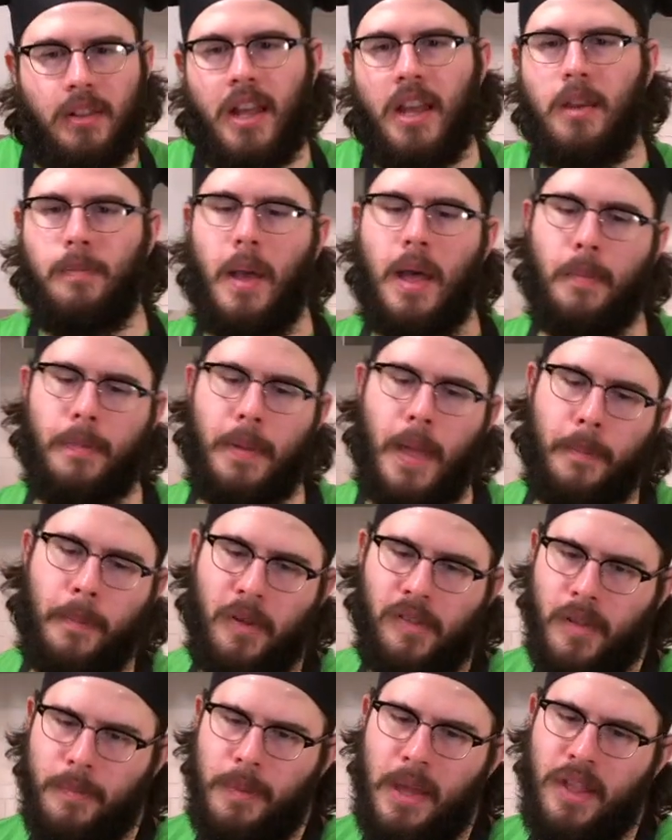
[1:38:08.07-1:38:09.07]
don't like bell
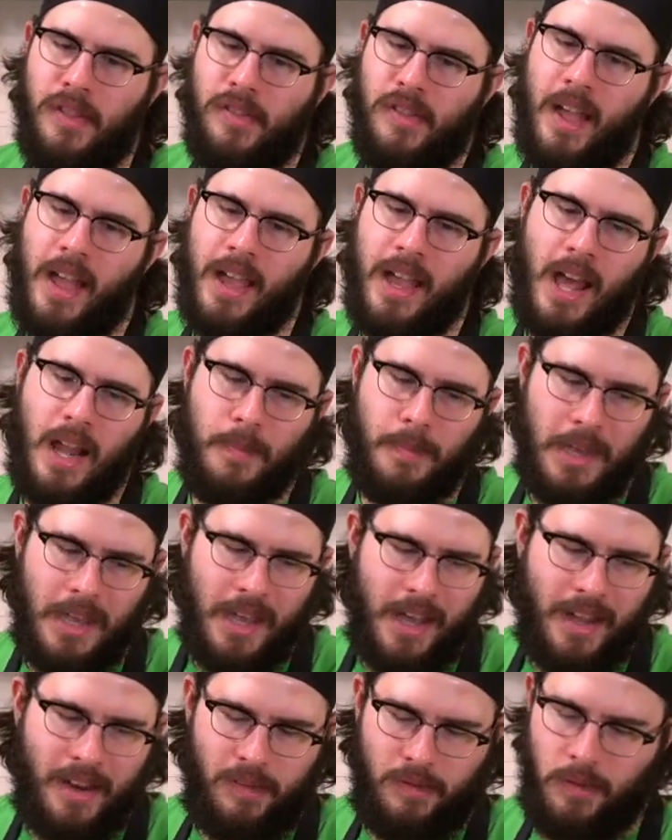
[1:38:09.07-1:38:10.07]
peppers on pizza, I gotta be
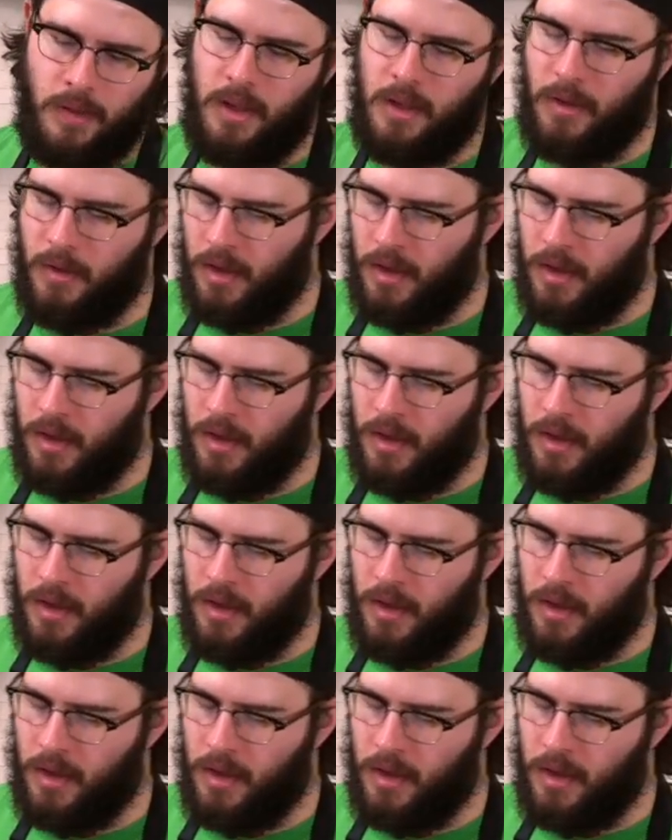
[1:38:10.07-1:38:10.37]
honest with